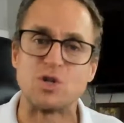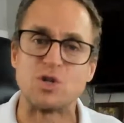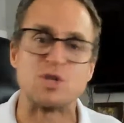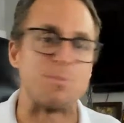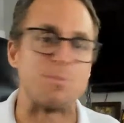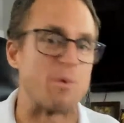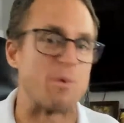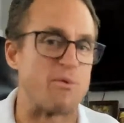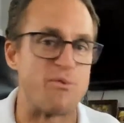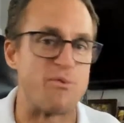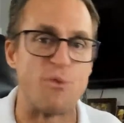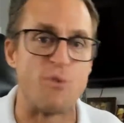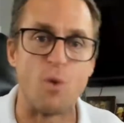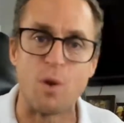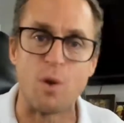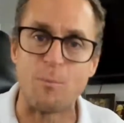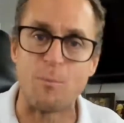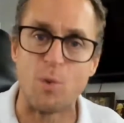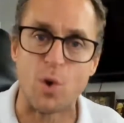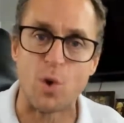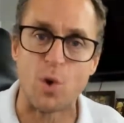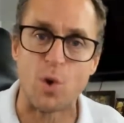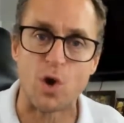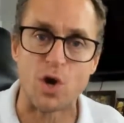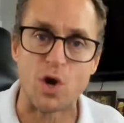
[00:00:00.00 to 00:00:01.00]
to perform
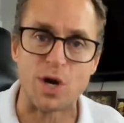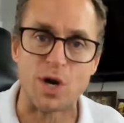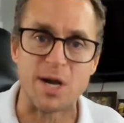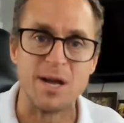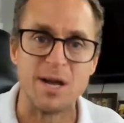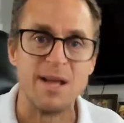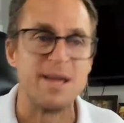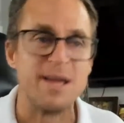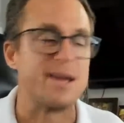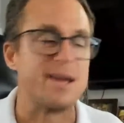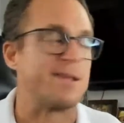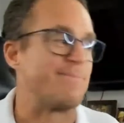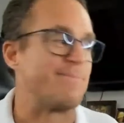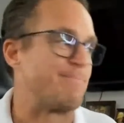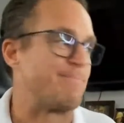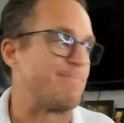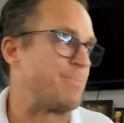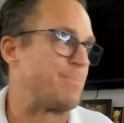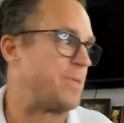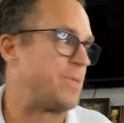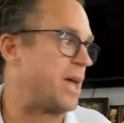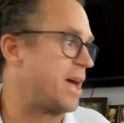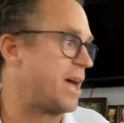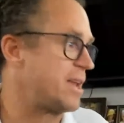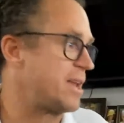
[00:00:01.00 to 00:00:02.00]
work
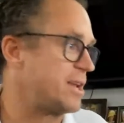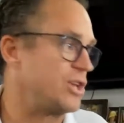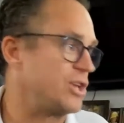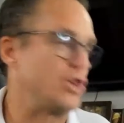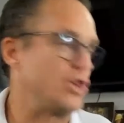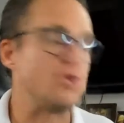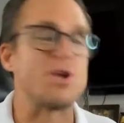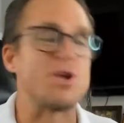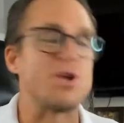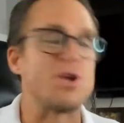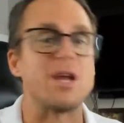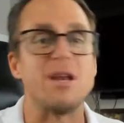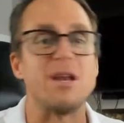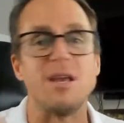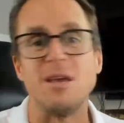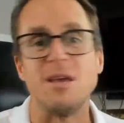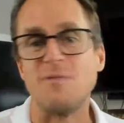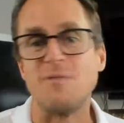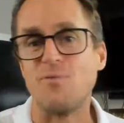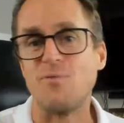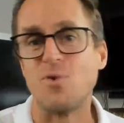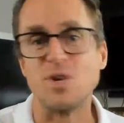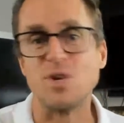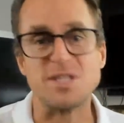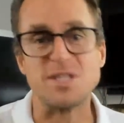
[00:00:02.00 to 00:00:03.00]
that you can
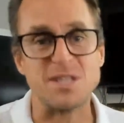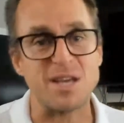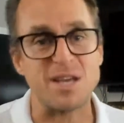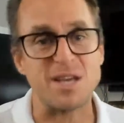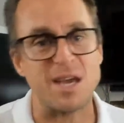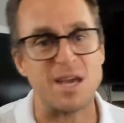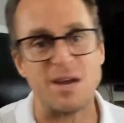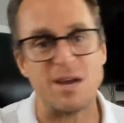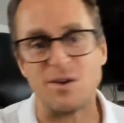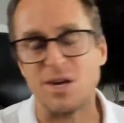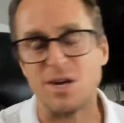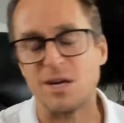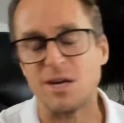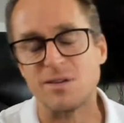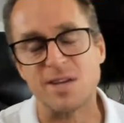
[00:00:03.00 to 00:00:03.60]
invoice the carrier.